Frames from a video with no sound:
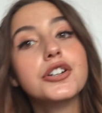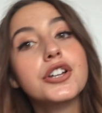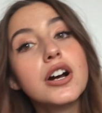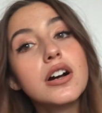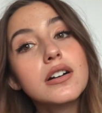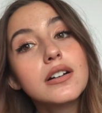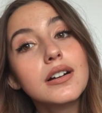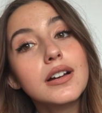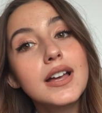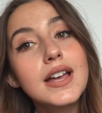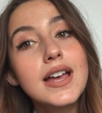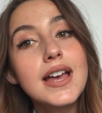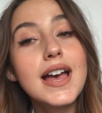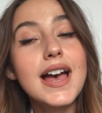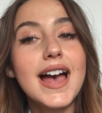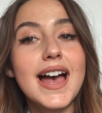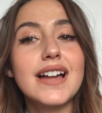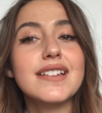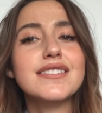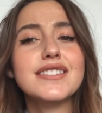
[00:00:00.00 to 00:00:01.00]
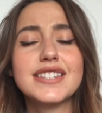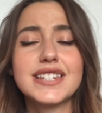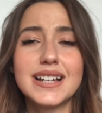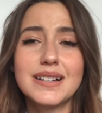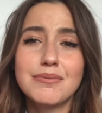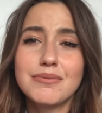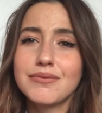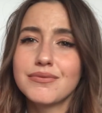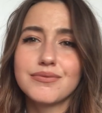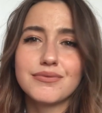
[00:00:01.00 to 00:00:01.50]
tongue, and
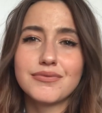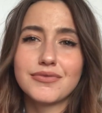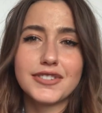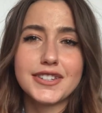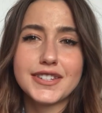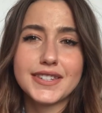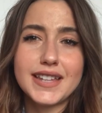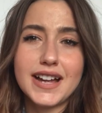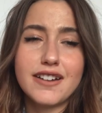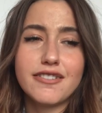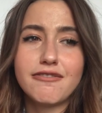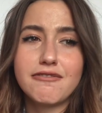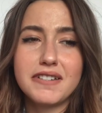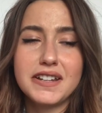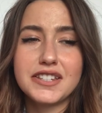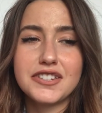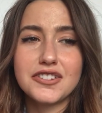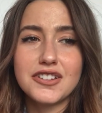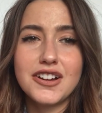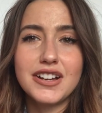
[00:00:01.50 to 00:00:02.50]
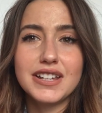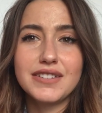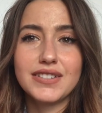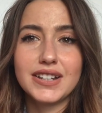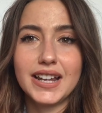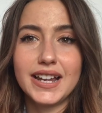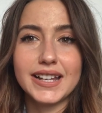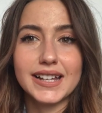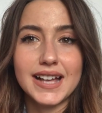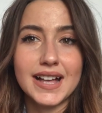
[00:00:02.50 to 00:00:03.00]
some stuff it's not
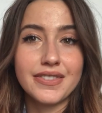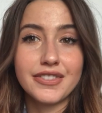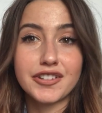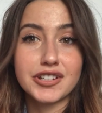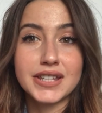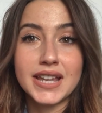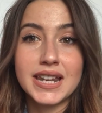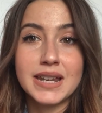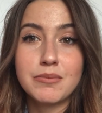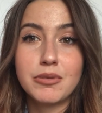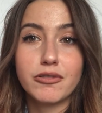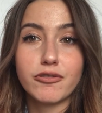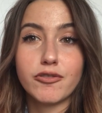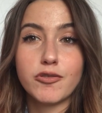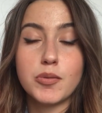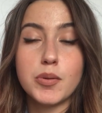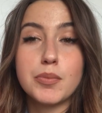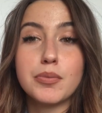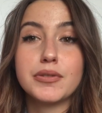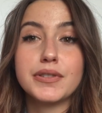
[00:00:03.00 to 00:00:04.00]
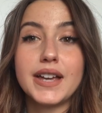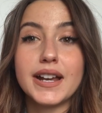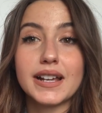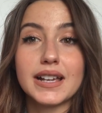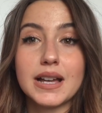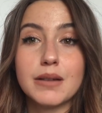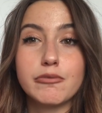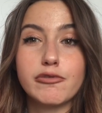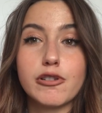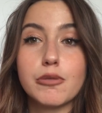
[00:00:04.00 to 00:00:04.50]
even like understandable for people that
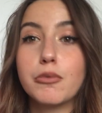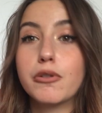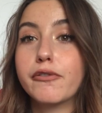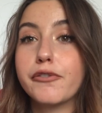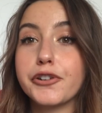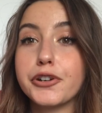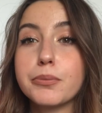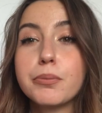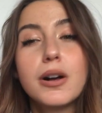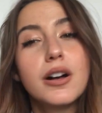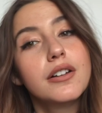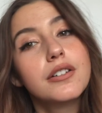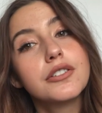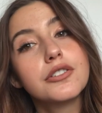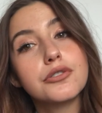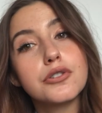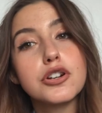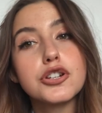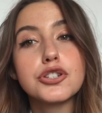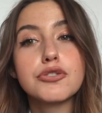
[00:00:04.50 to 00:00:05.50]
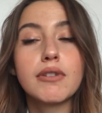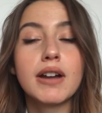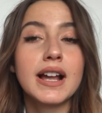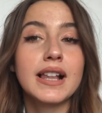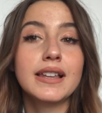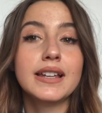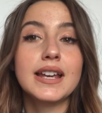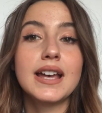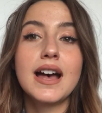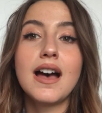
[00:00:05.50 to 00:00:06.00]
come from over the pond or
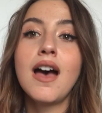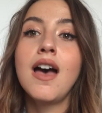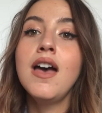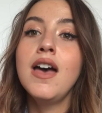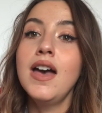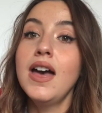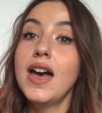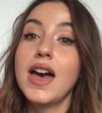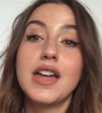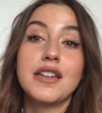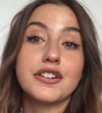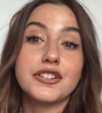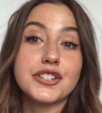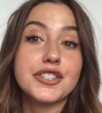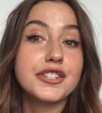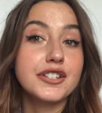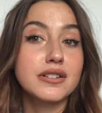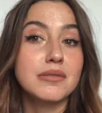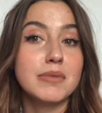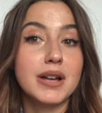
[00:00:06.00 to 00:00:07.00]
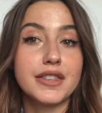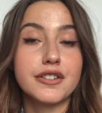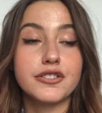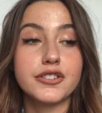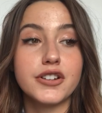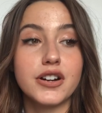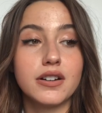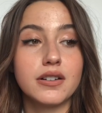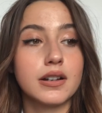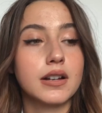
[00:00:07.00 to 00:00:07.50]
Australia and are still mother
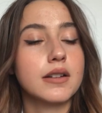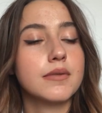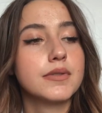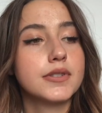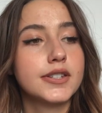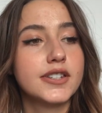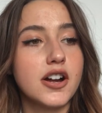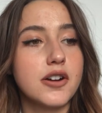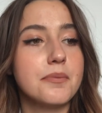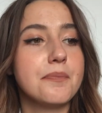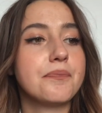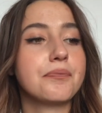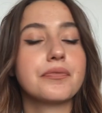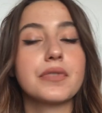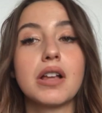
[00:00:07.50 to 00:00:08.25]
tongue. So